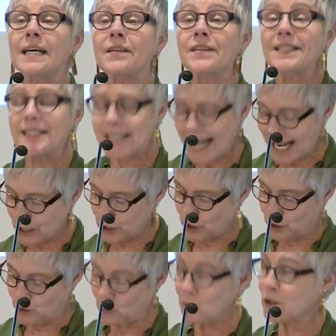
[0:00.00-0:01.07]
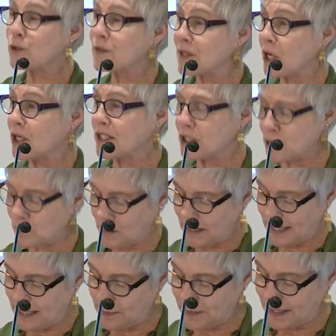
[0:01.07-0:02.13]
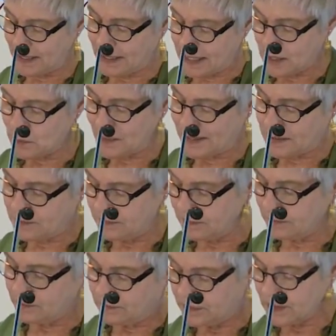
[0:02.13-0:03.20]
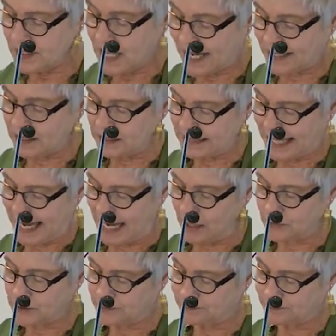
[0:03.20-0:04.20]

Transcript: The statue, which was on display but has been cycled out,